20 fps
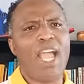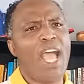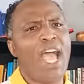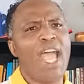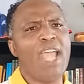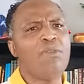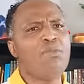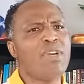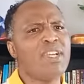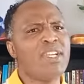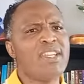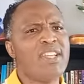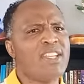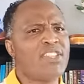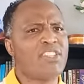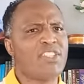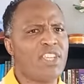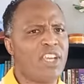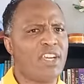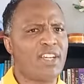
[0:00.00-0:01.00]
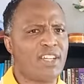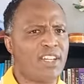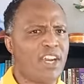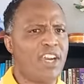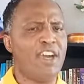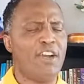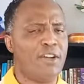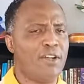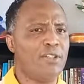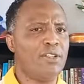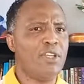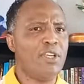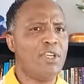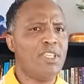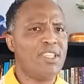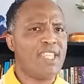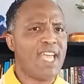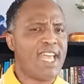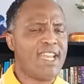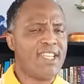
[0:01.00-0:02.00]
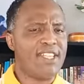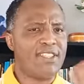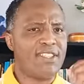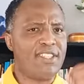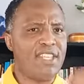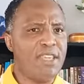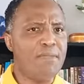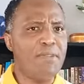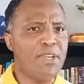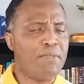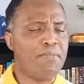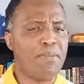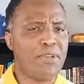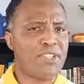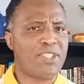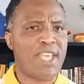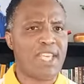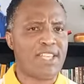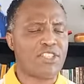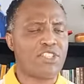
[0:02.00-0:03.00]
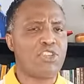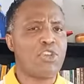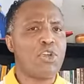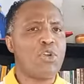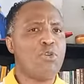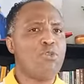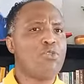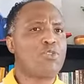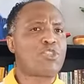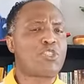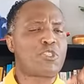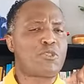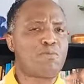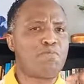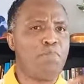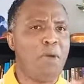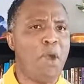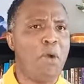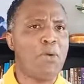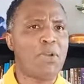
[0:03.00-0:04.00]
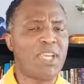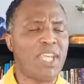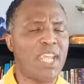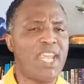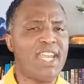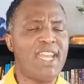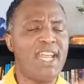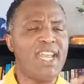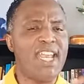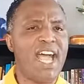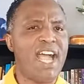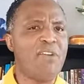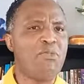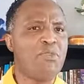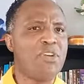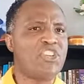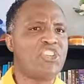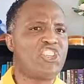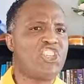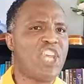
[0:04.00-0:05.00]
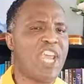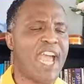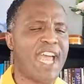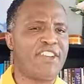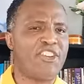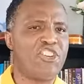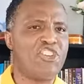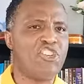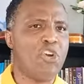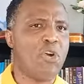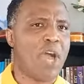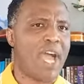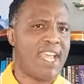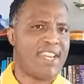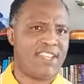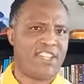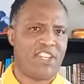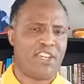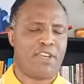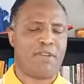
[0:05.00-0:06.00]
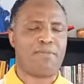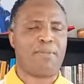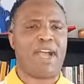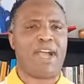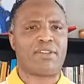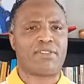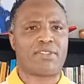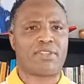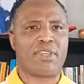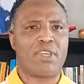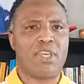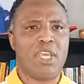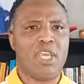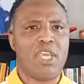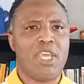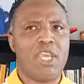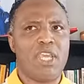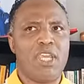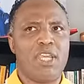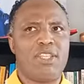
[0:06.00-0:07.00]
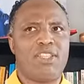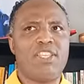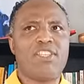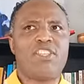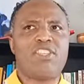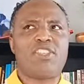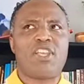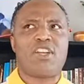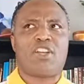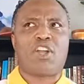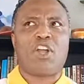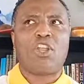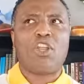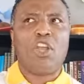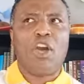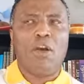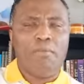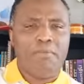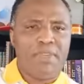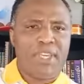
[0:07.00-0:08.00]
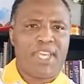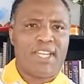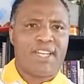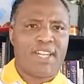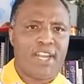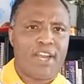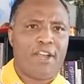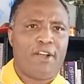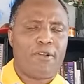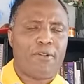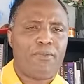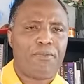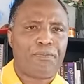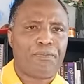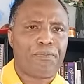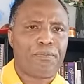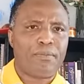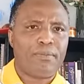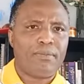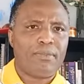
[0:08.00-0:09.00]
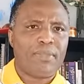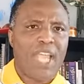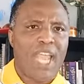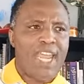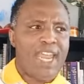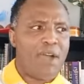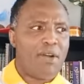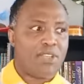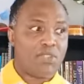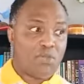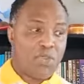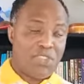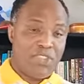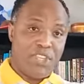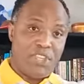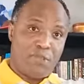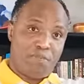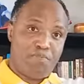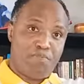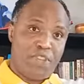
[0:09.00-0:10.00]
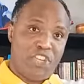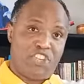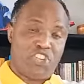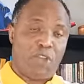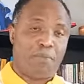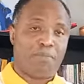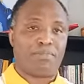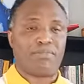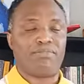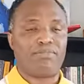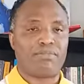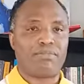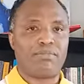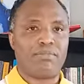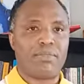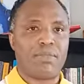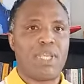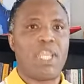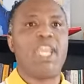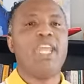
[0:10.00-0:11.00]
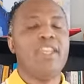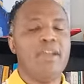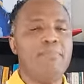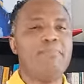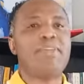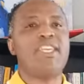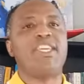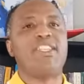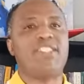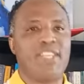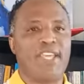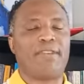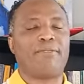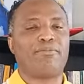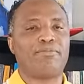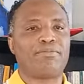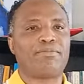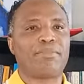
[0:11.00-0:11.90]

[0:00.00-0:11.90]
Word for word: I witnessed a girl that is demon possessed who spoke in a language she had no idea about. This is a Colombian girl, and I was with this bishop in a meeting.